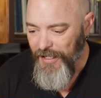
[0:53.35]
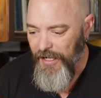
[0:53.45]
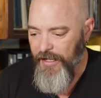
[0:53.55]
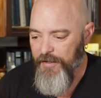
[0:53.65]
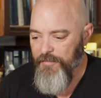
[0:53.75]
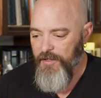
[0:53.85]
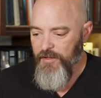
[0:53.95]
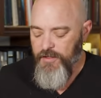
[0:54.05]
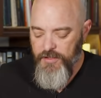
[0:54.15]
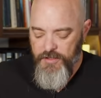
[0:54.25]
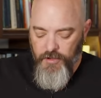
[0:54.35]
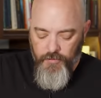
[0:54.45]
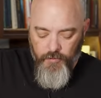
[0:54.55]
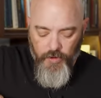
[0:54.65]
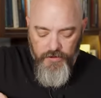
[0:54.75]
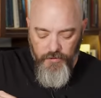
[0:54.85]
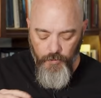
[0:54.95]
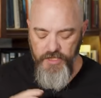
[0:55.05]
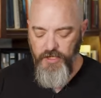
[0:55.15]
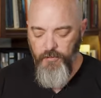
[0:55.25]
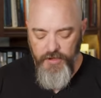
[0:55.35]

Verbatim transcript: Um, so when we started